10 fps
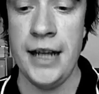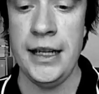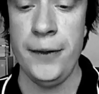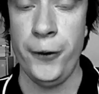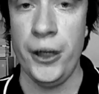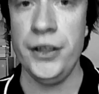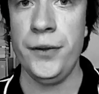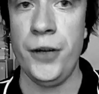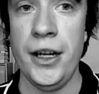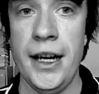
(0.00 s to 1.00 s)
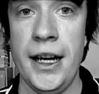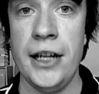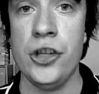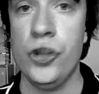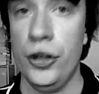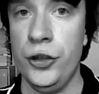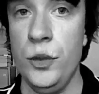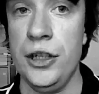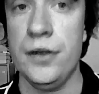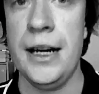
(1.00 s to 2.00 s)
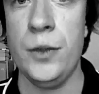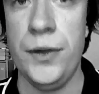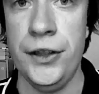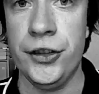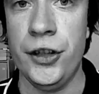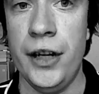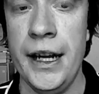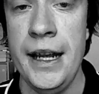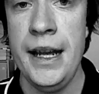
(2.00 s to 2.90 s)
and he finds it very hard not to interact with this guy.